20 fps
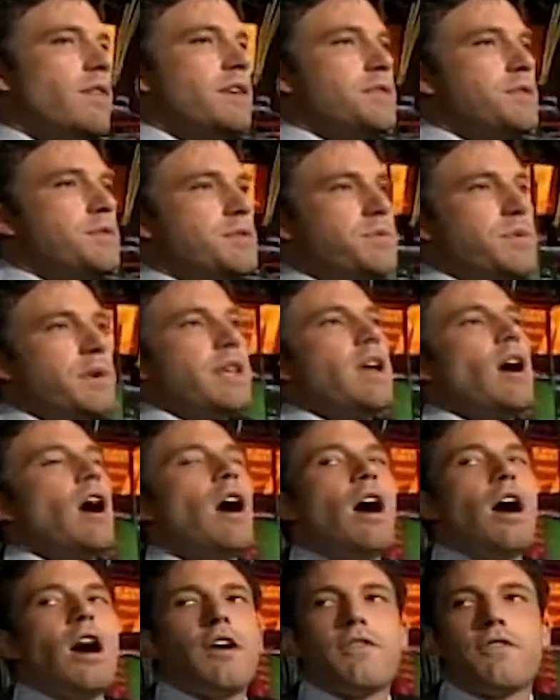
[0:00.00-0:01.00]
know, this was really
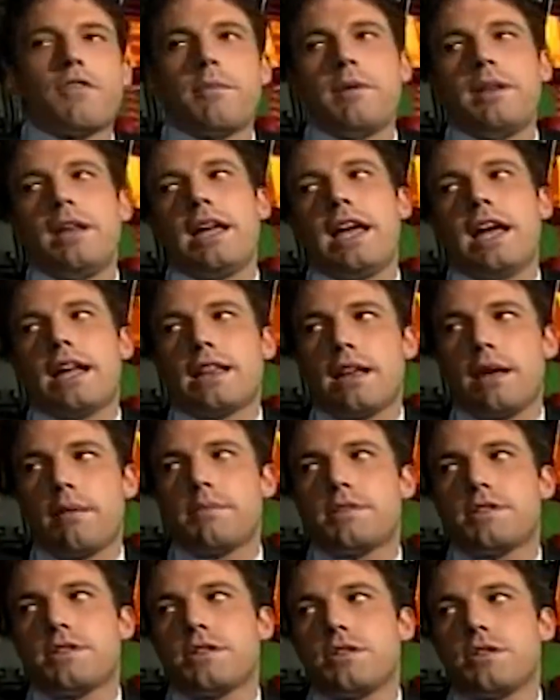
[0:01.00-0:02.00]
hard for me to get them
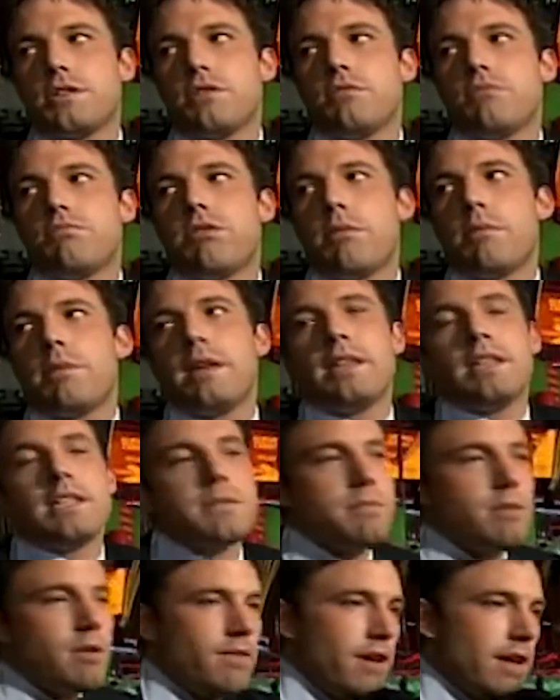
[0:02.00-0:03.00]
to put me in this
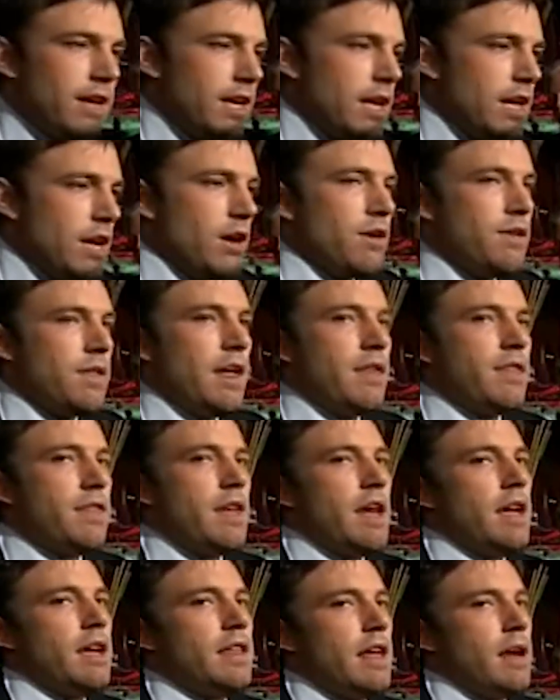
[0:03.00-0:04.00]
movie. You know,
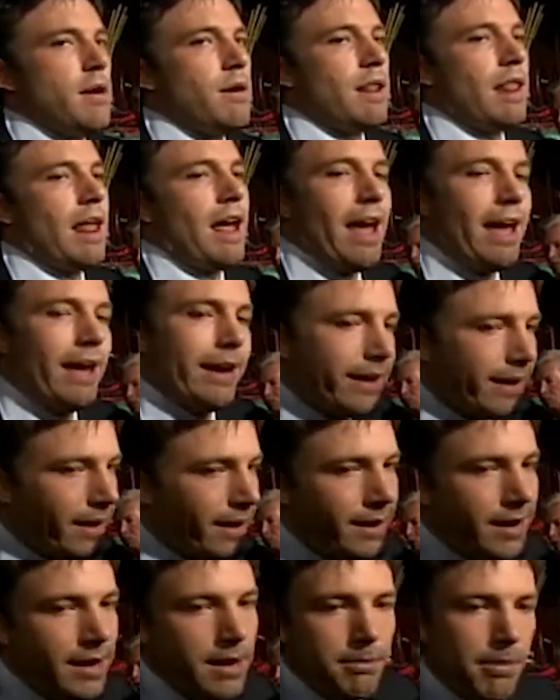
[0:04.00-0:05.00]
they were like,
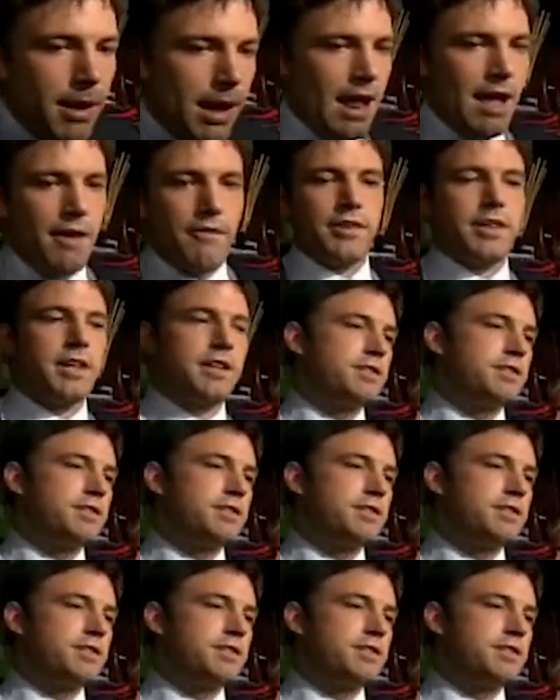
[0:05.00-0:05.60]
Ben Affleck